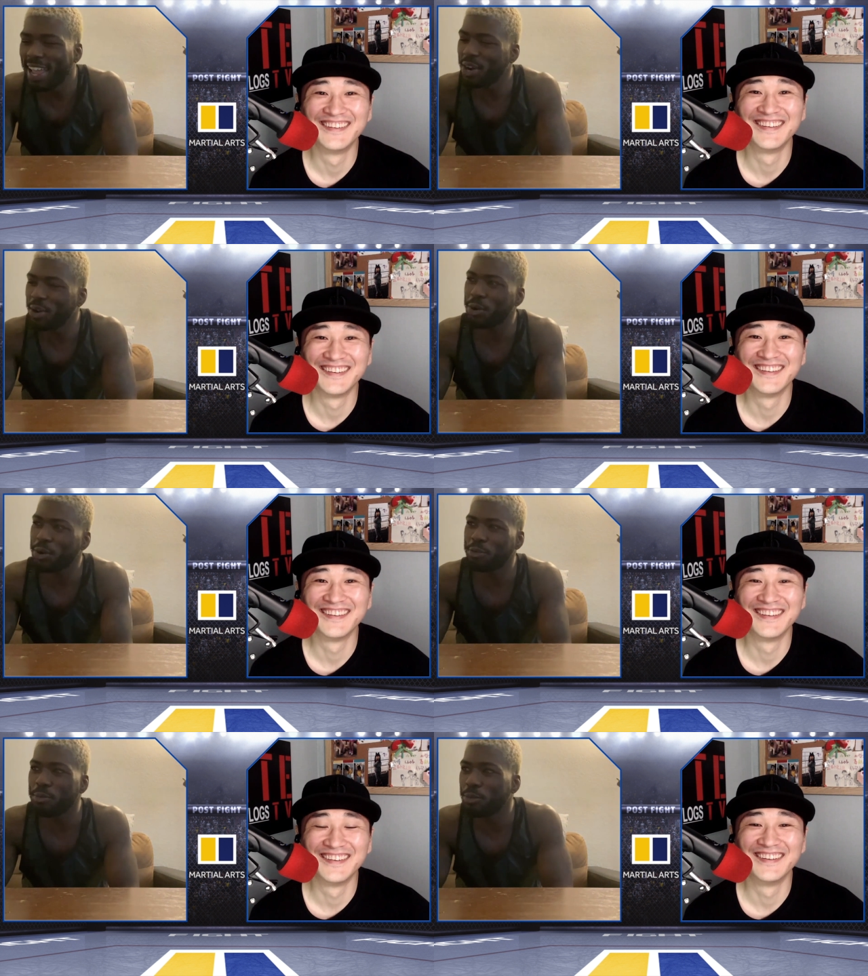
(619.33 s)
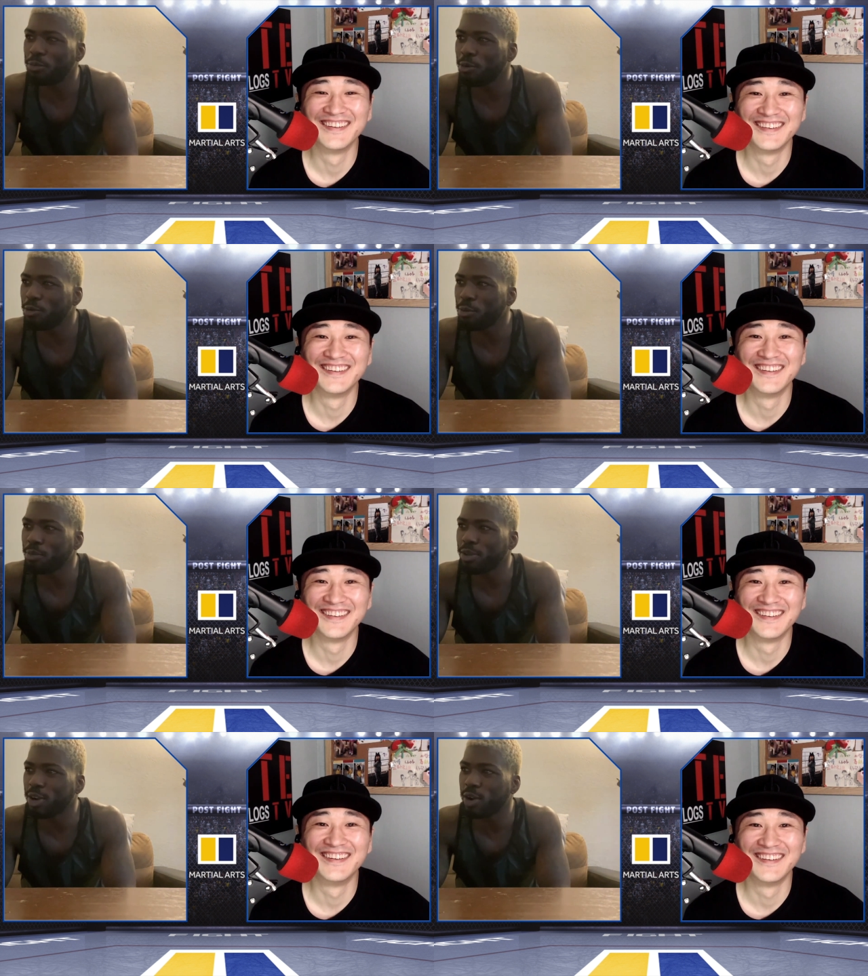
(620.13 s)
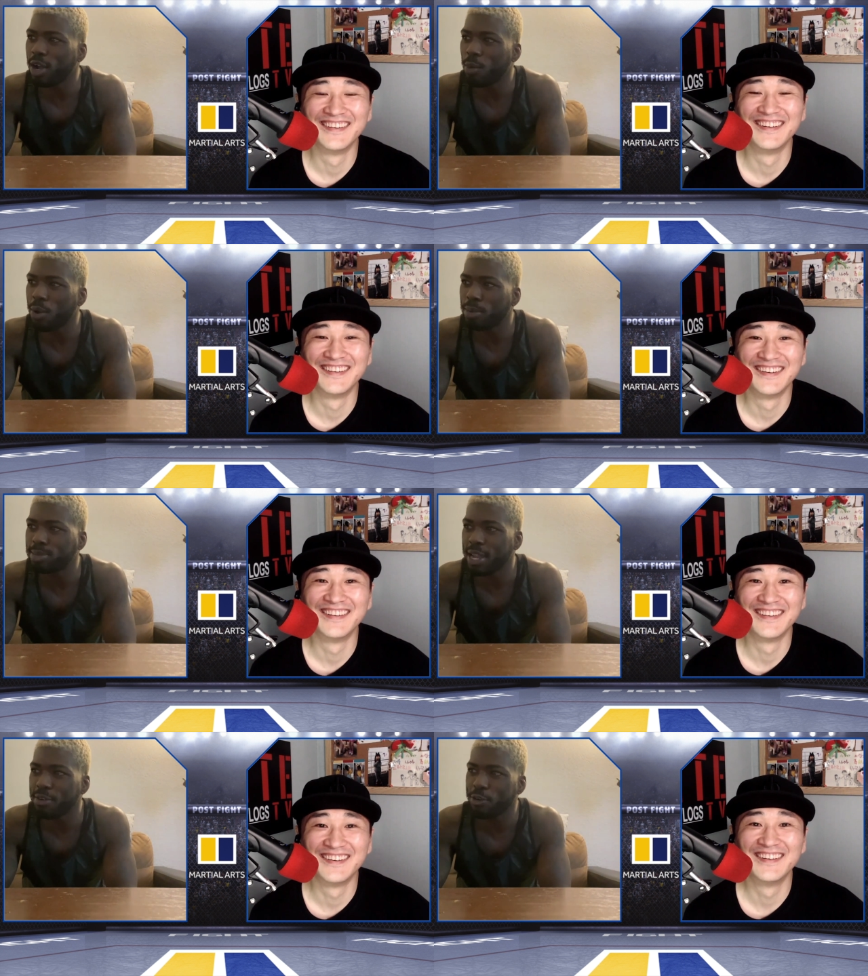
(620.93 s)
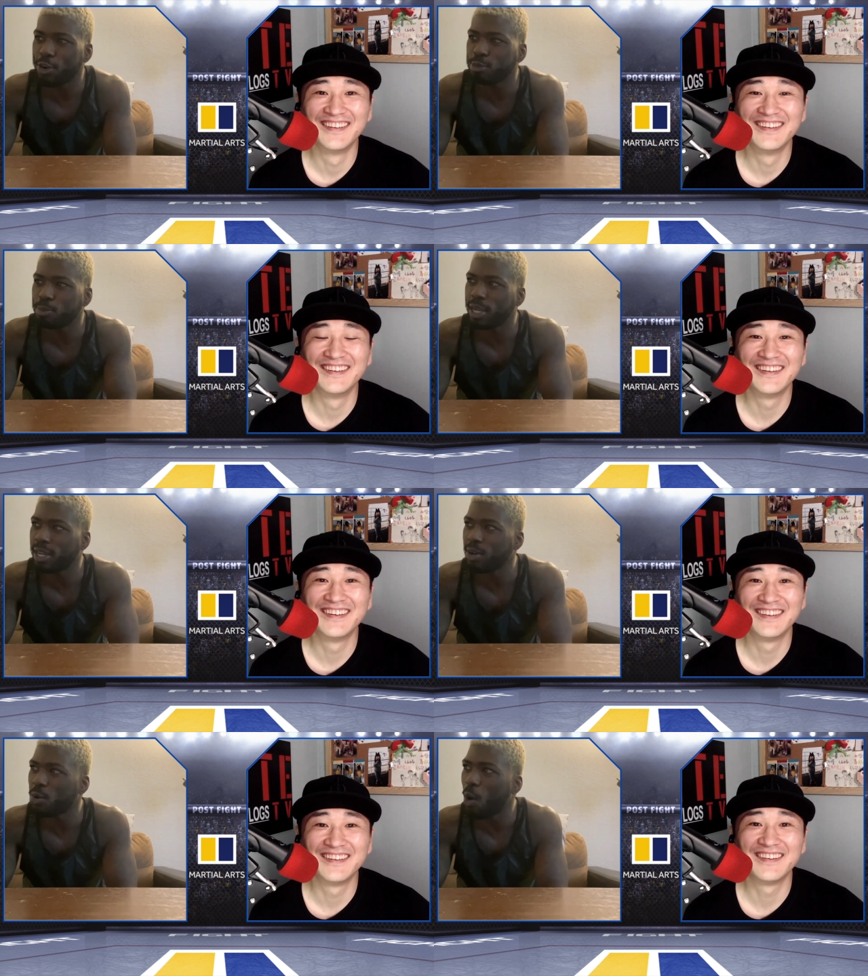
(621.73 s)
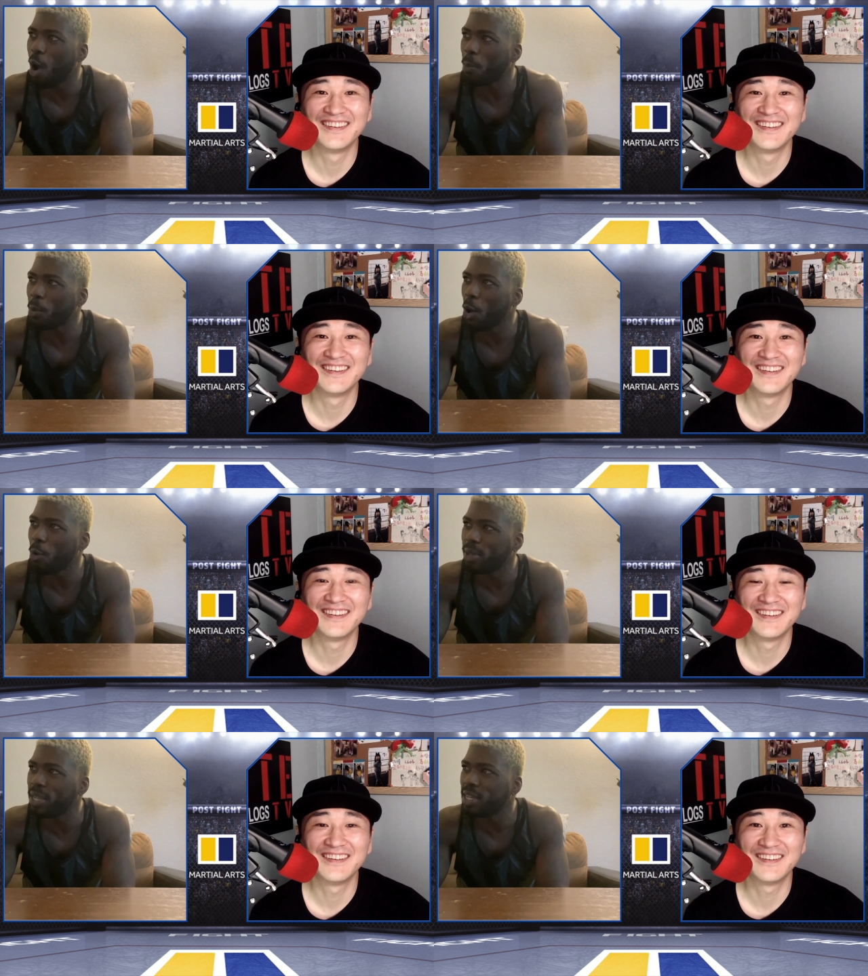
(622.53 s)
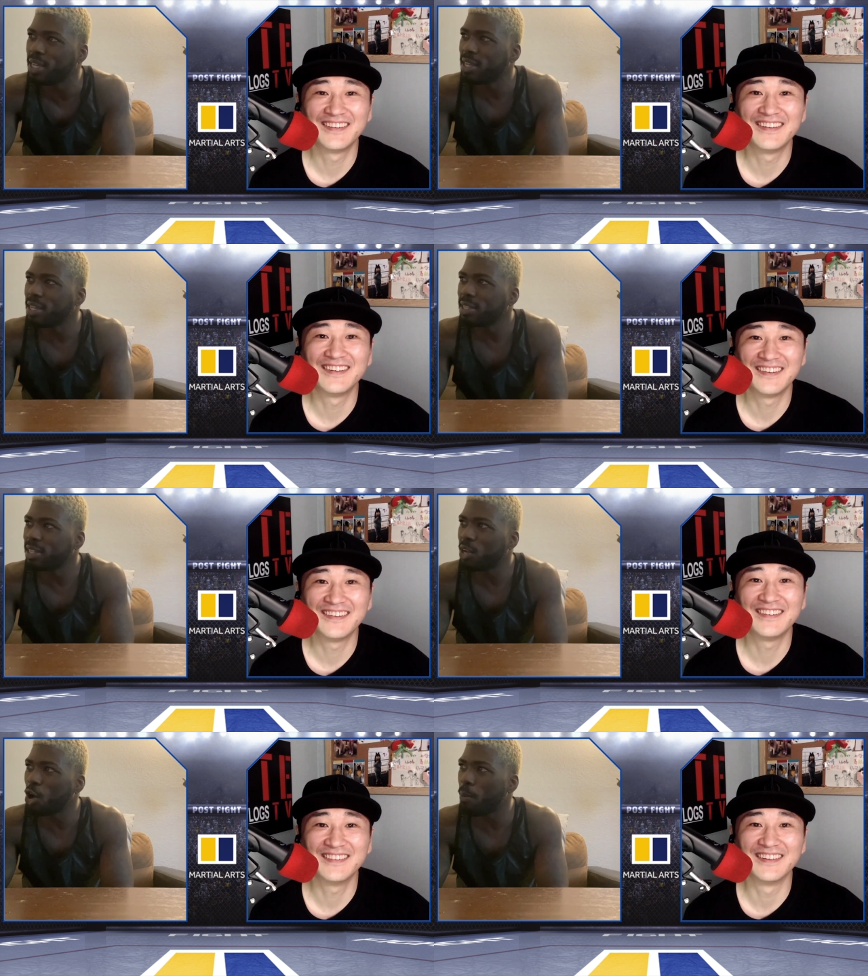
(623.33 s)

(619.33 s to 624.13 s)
Speaker 1: and heard from from from your uh, website first but you know guam called me they yeah.